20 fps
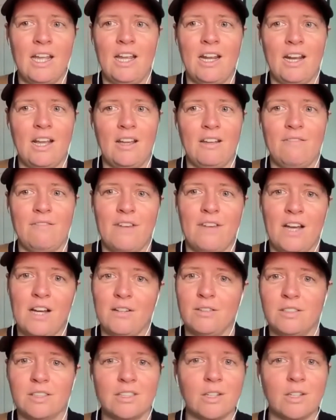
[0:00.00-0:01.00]
And I
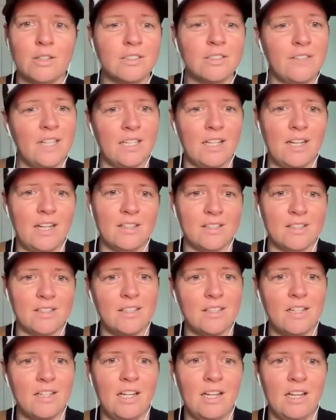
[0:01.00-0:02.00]
found Cultivate Kansas
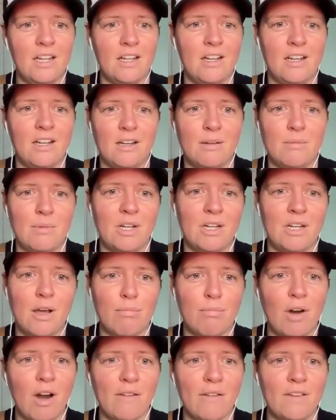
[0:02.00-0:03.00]
City, a
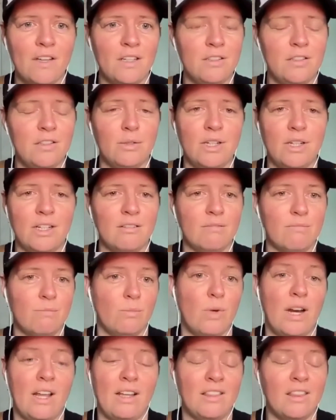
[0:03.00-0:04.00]
nonprofit doing
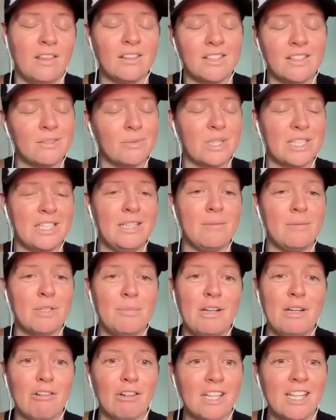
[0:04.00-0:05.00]
what seemed to
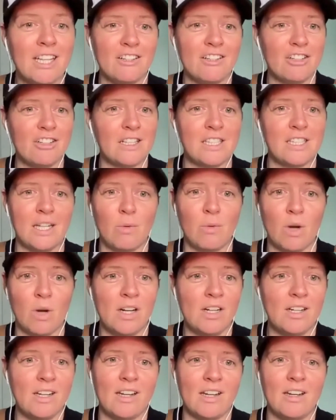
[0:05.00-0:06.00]
be really interesting
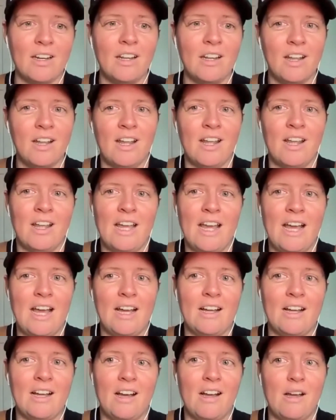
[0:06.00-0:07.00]
work, and
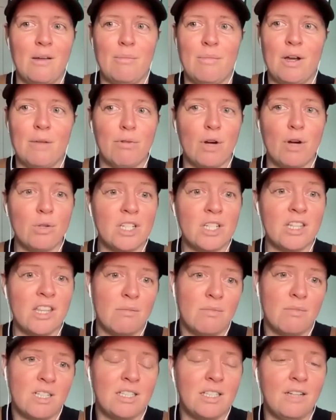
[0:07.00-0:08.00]
approached
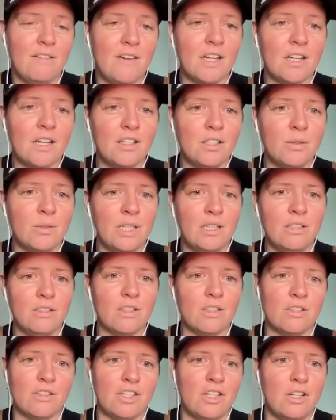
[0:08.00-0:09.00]
them to see if I could do an
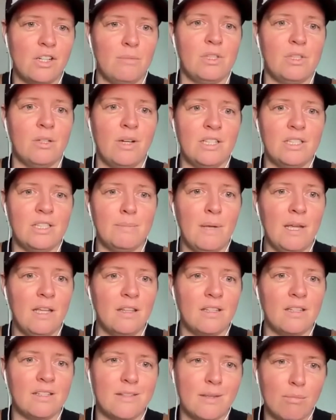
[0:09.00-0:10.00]
internship. So I
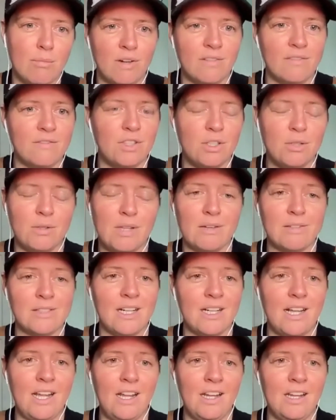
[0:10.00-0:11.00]
spent the summer of
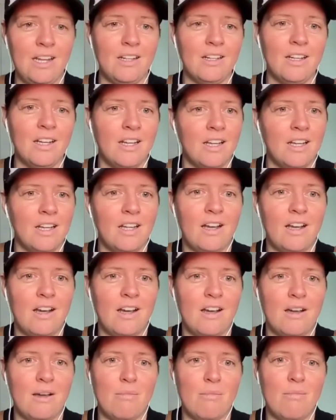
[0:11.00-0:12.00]
2008
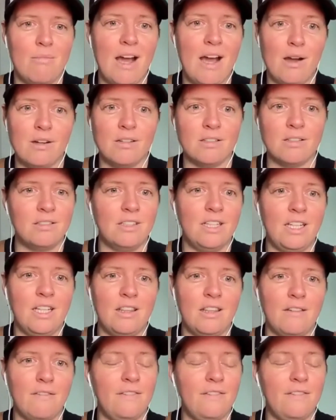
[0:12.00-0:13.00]
out in
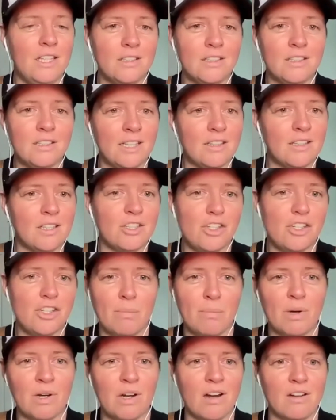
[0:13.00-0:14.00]
the field at the
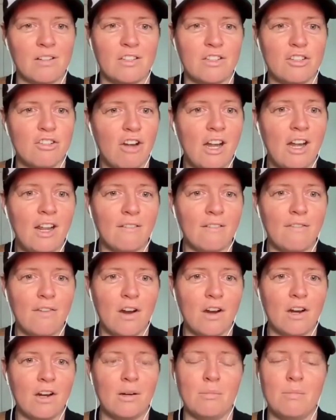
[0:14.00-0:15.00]
Juniper Gardens Training
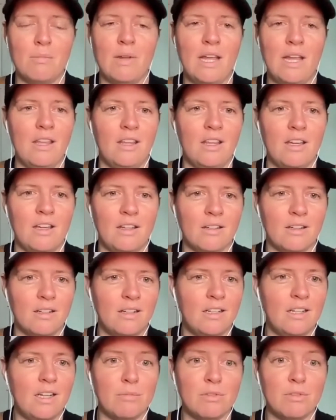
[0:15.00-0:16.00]
Farm and the
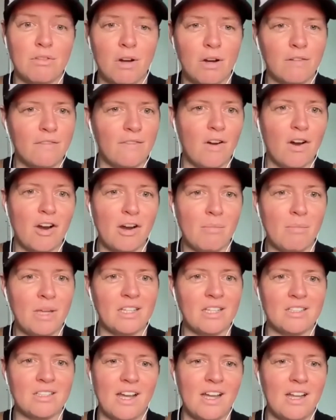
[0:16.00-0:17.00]
Gibbs Road Farm at
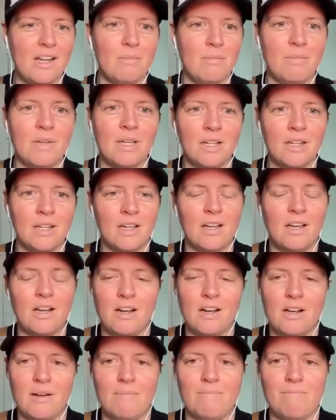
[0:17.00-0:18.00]
the time,
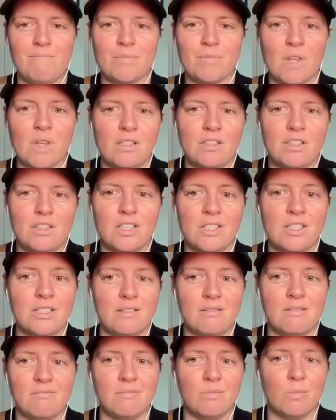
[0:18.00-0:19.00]
just
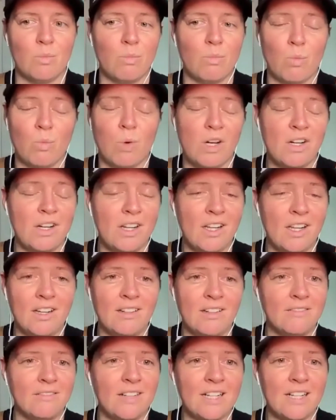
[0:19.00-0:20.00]

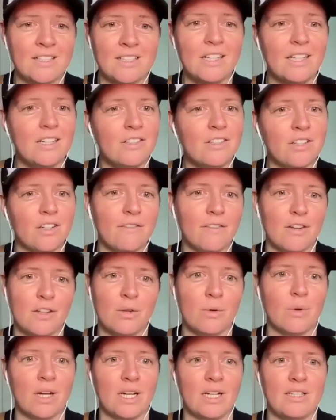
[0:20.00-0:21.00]
working as an intern for the
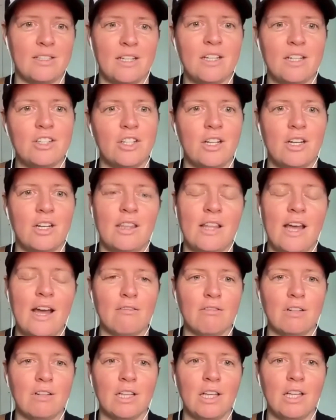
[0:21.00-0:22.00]
organization. And
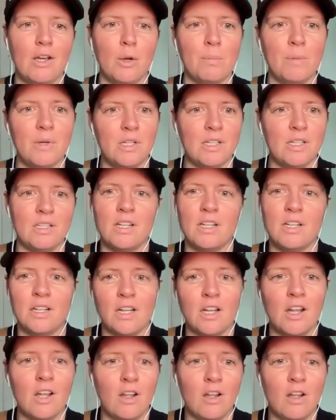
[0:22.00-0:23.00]
that really opened
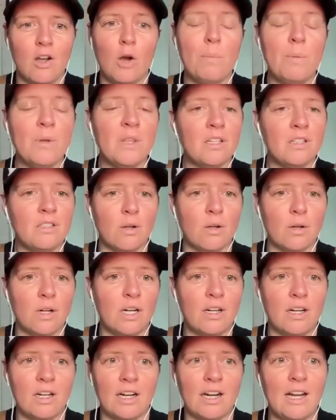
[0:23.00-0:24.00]
the
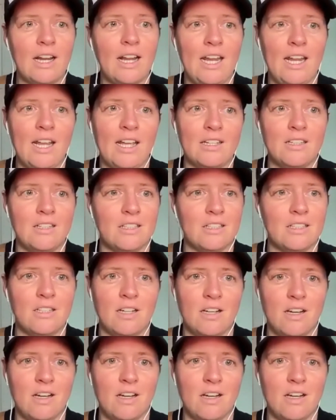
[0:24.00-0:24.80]
door and